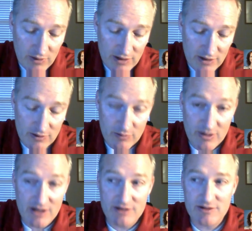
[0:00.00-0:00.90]
either,
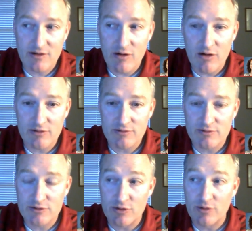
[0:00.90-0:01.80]
because there are
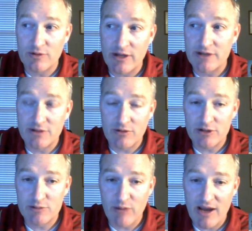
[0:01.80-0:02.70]
certain things that are
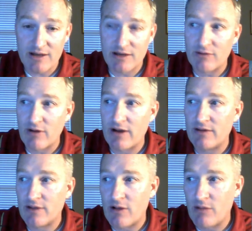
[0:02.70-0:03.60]
expanding, right?
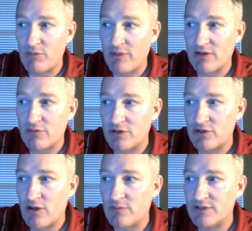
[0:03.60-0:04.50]
The complementary
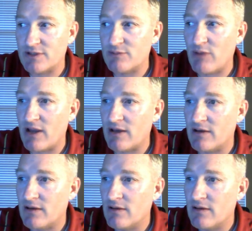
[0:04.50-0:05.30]
jobs expand.